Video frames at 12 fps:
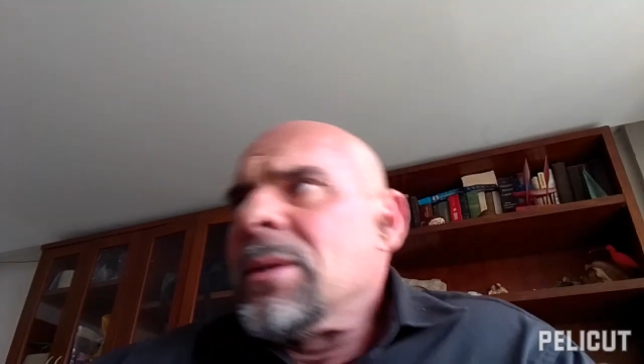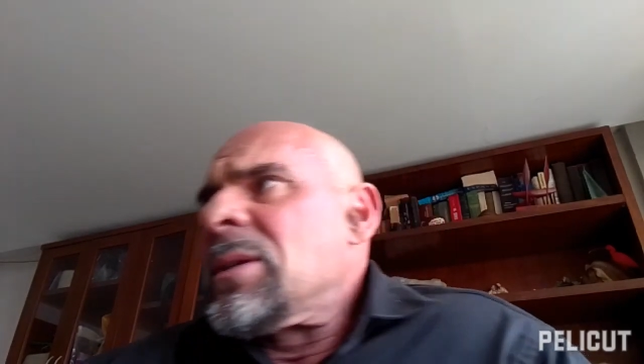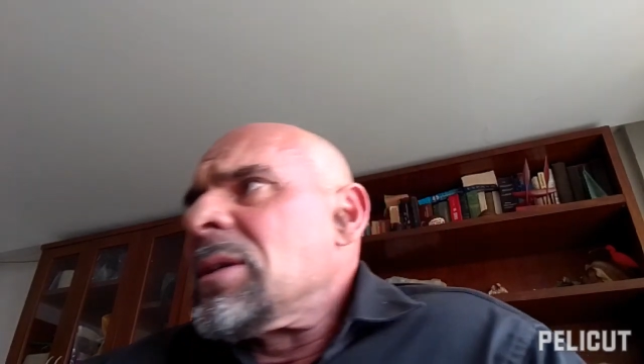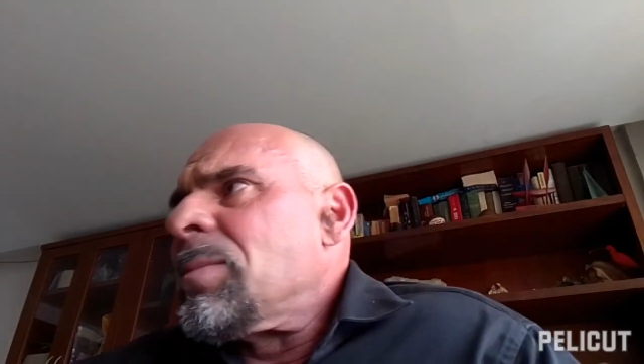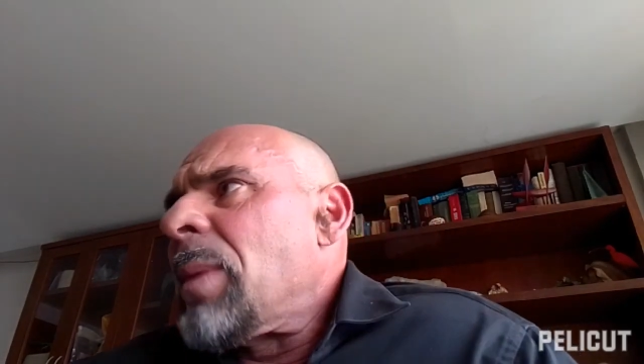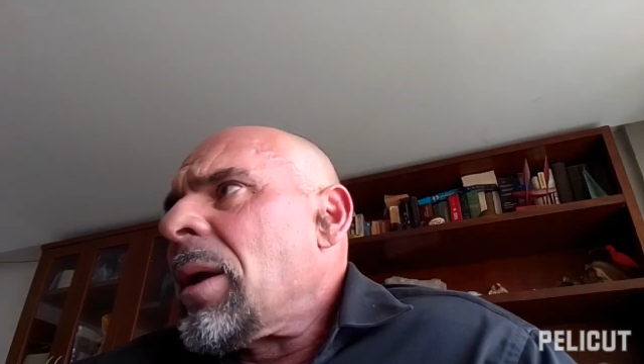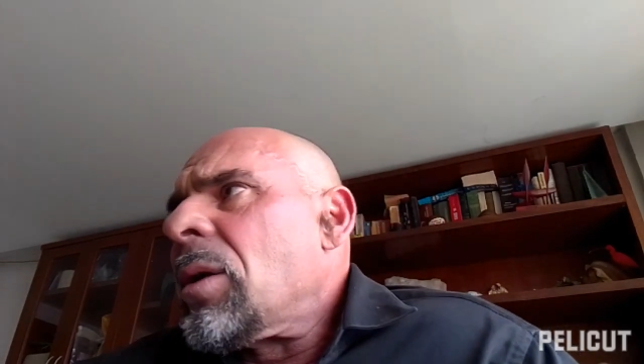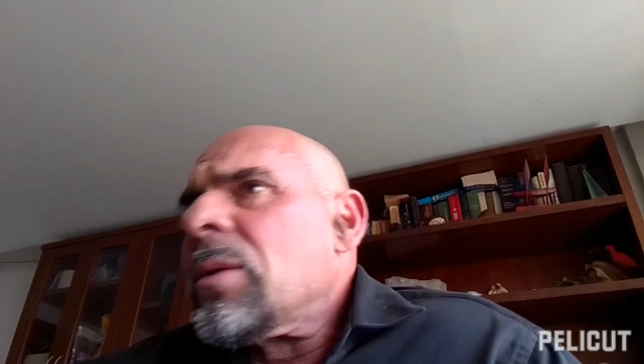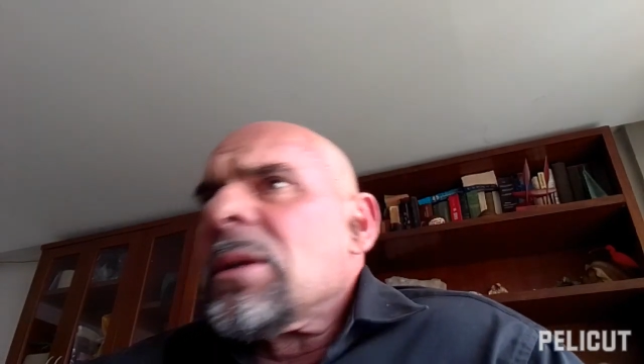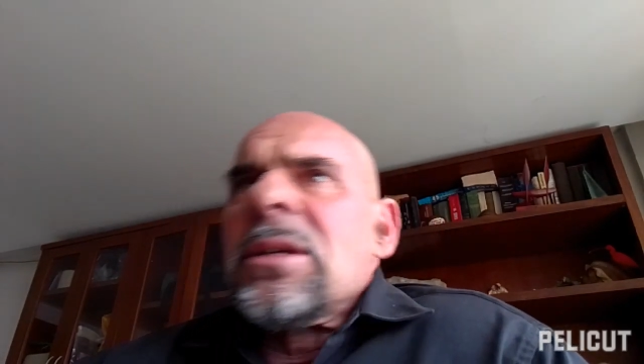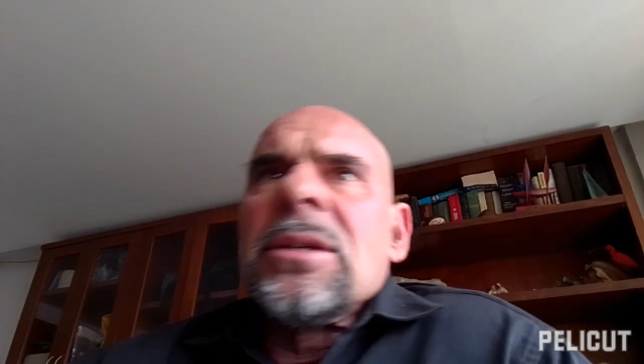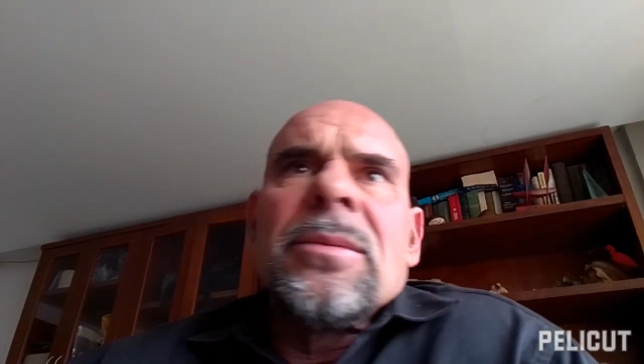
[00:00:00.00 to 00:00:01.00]
this
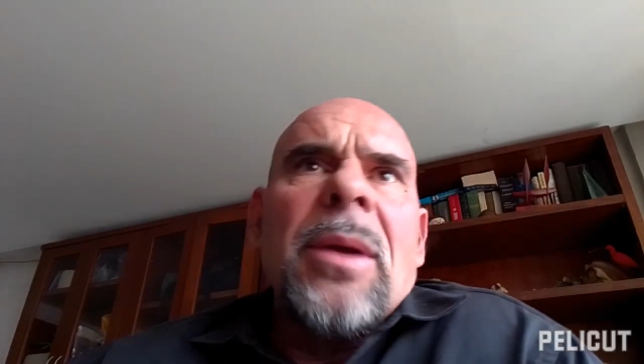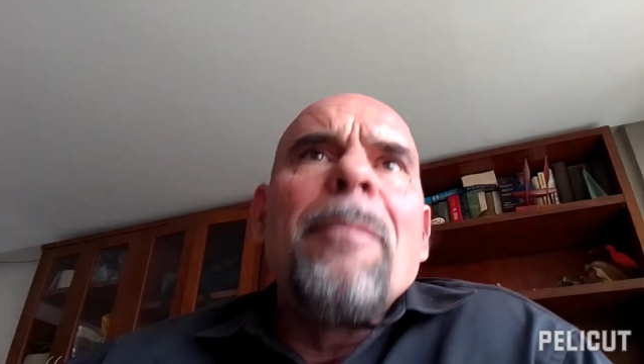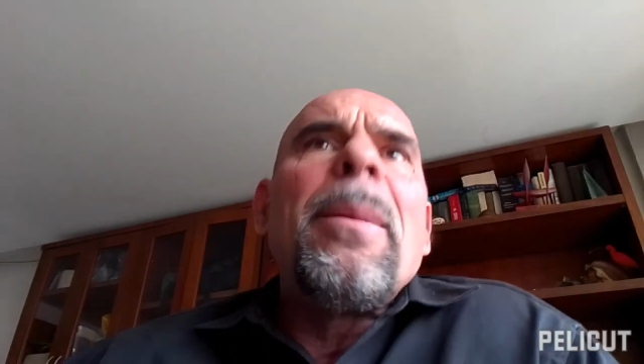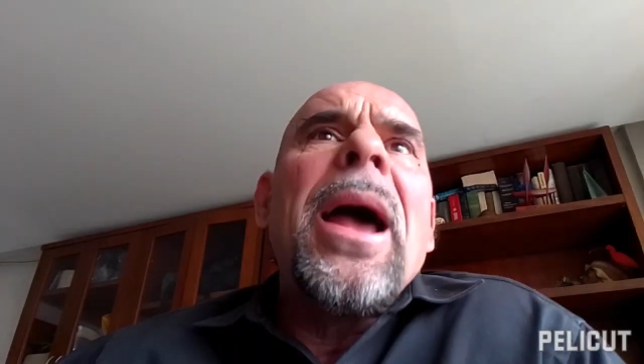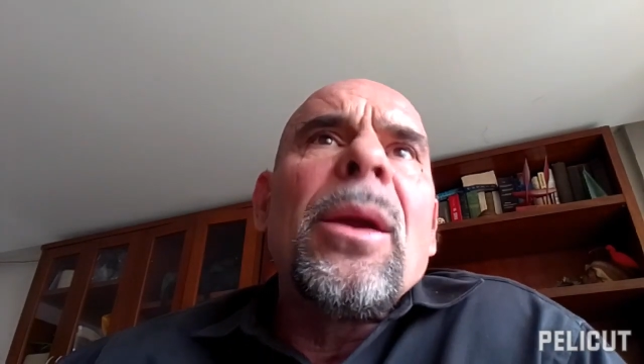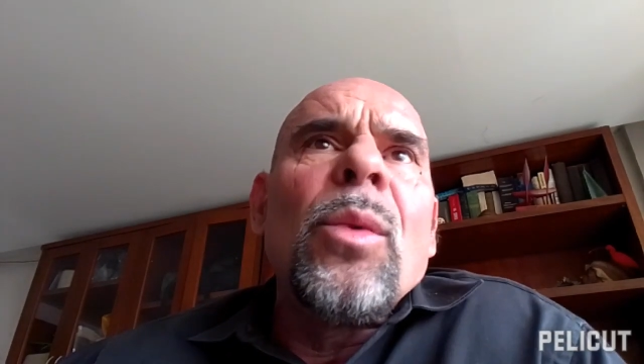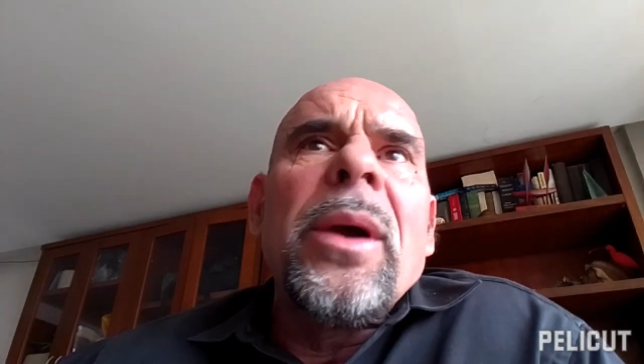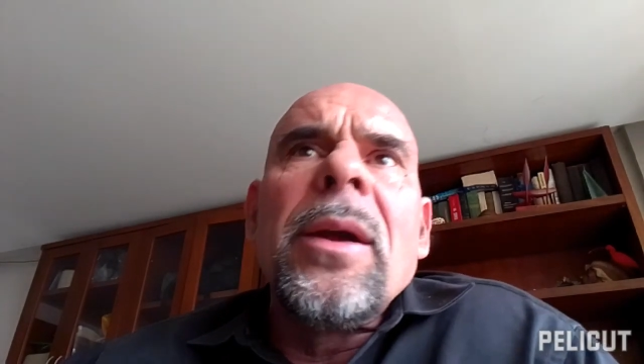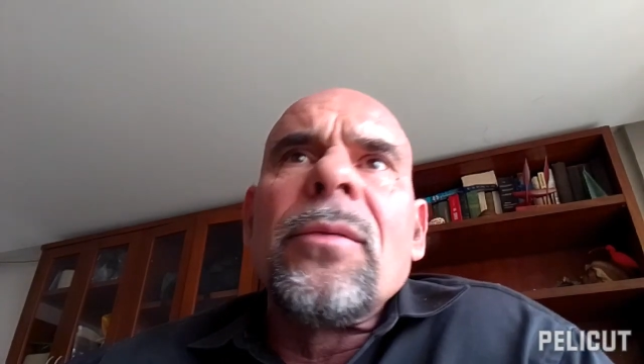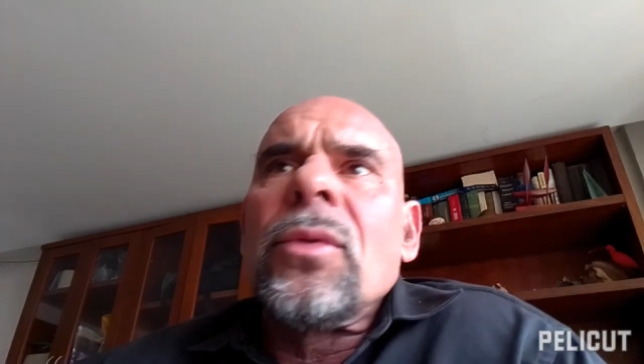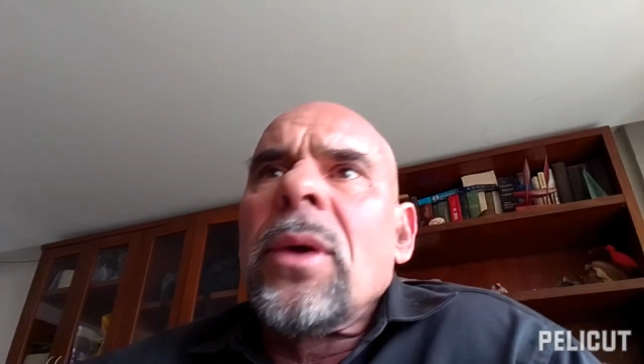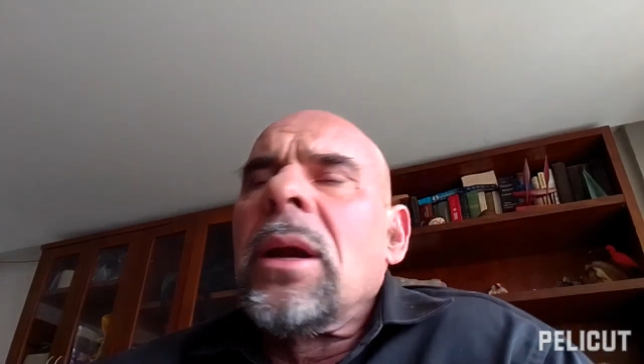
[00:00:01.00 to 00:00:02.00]
is a bad
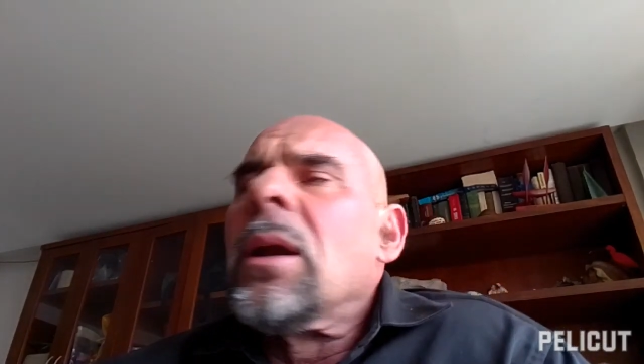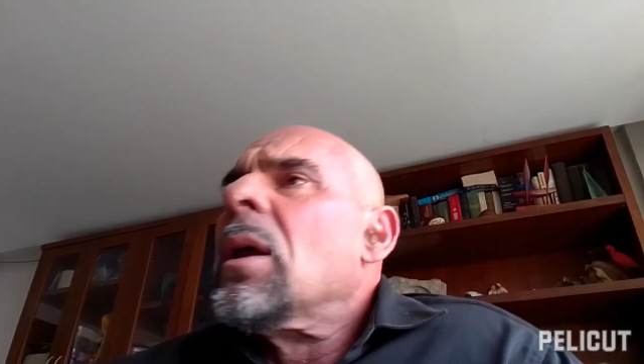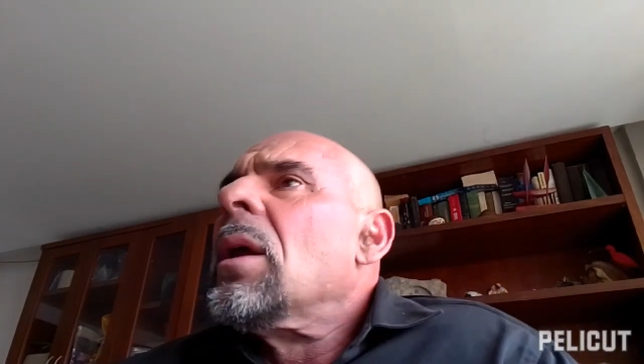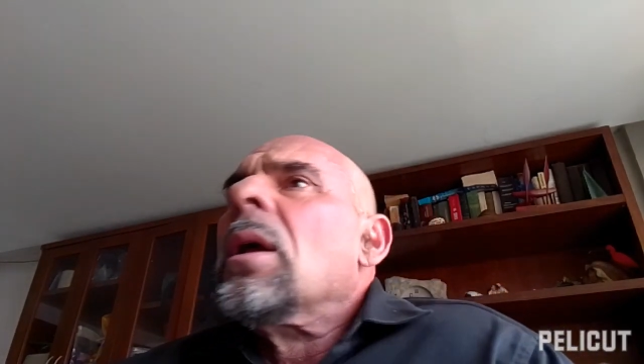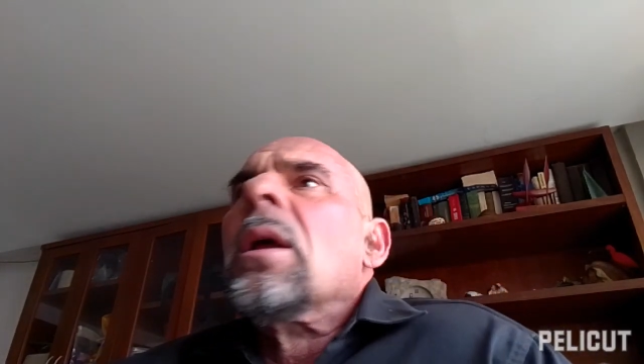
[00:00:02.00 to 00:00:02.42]
way of training,